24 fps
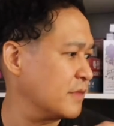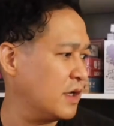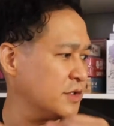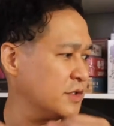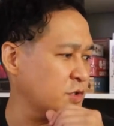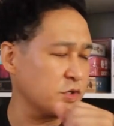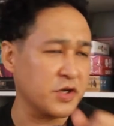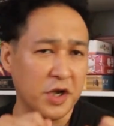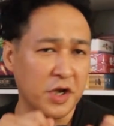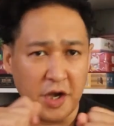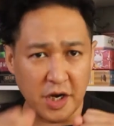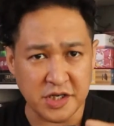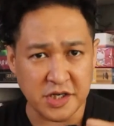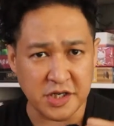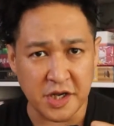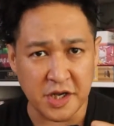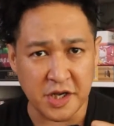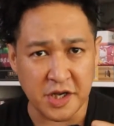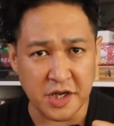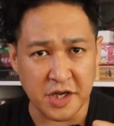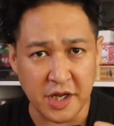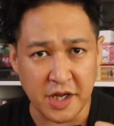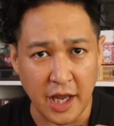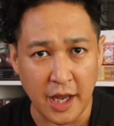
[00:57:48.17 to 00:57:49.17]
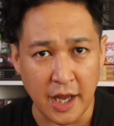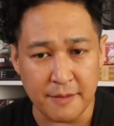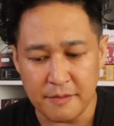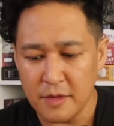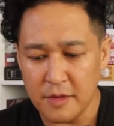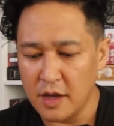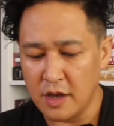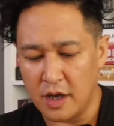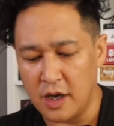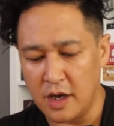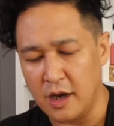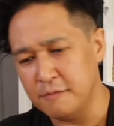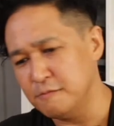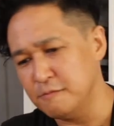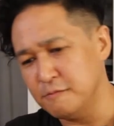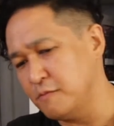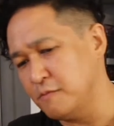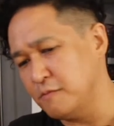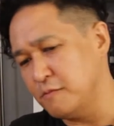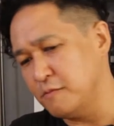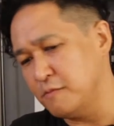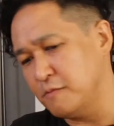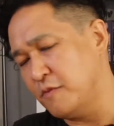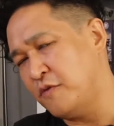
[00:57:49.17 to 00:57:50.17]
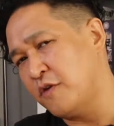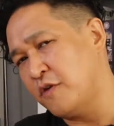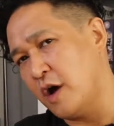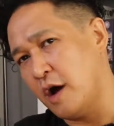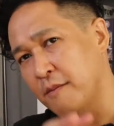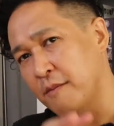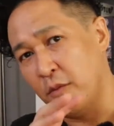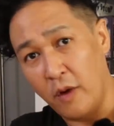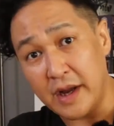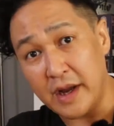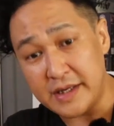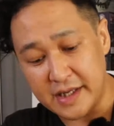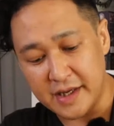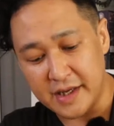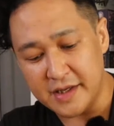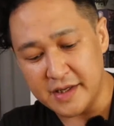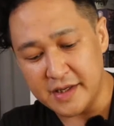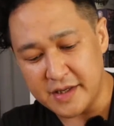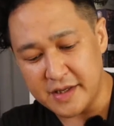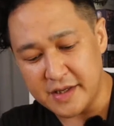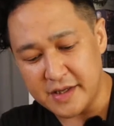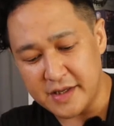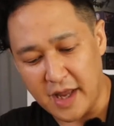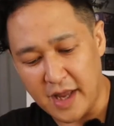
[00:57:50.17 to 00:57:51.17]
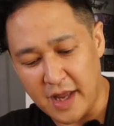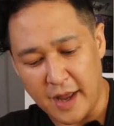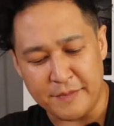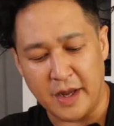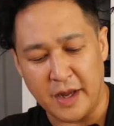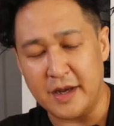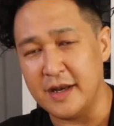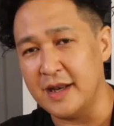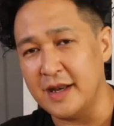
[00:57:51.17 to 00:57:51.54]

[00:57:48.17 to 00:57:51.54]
social deduction game from More Ideas, but